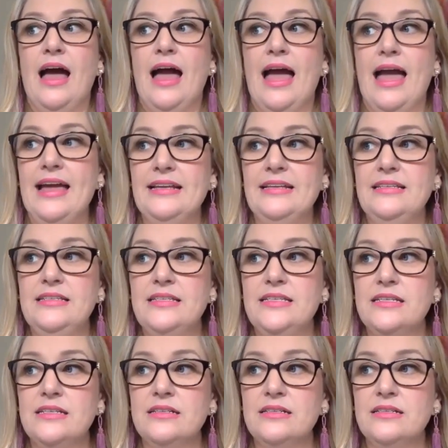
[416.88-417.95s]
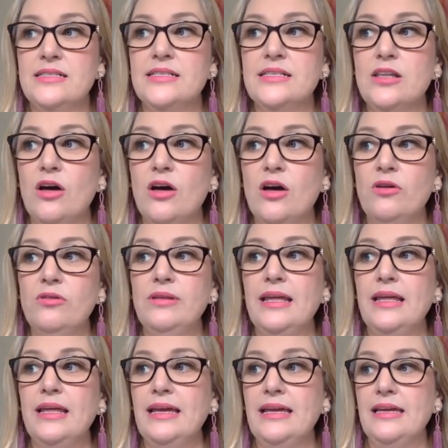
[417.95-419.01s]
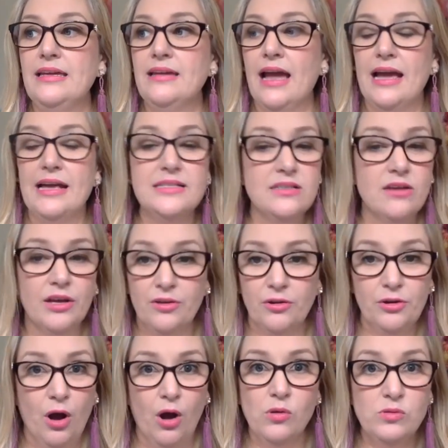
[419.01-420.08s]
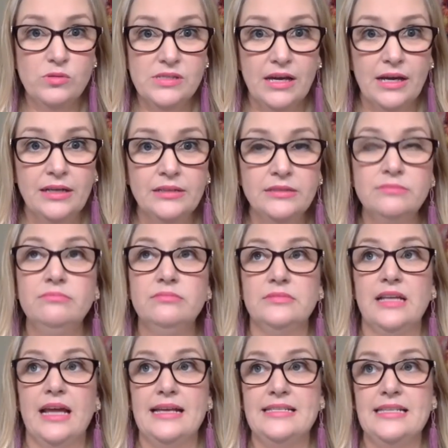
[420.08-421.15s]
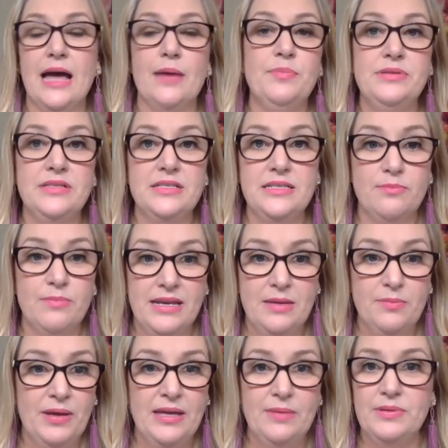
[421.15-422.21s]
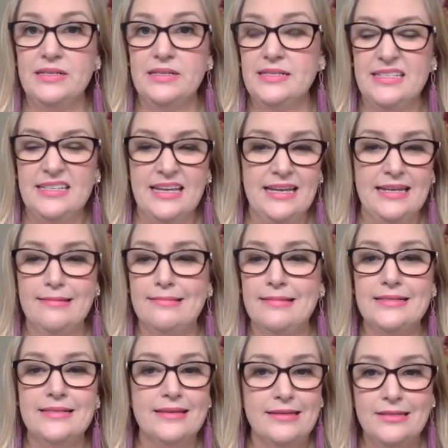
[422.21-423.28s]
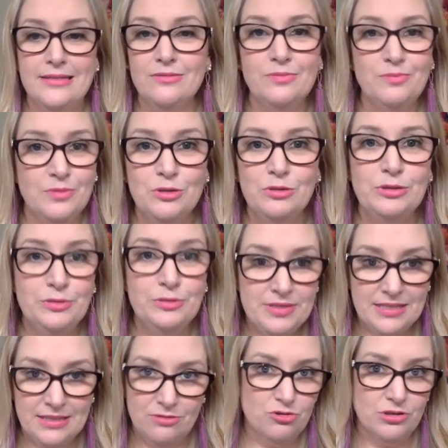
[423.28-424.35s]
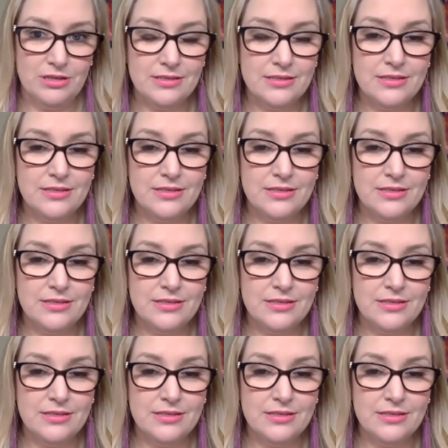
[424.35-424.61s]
And slowly, as I got older, as happens to many people as a teen and things like that, you lose interest